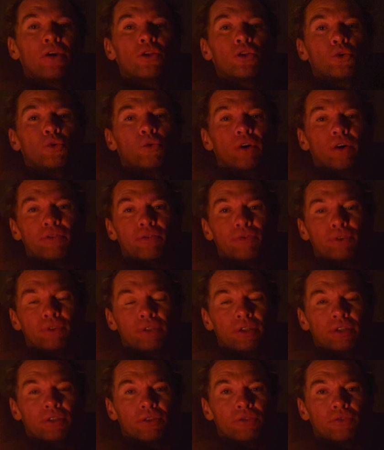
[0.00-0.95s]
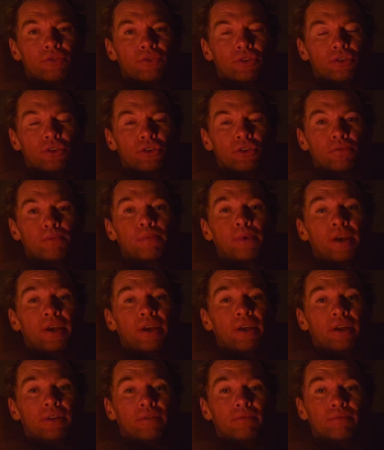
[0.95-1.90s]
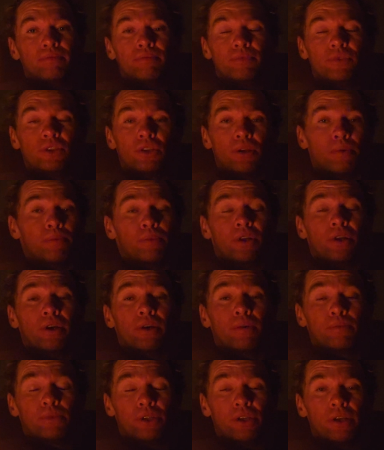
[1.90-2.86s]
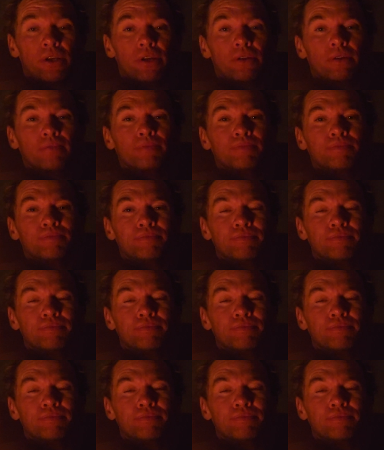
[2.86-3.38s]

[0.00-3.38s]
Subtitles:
The gratefulness for just being sometimes here.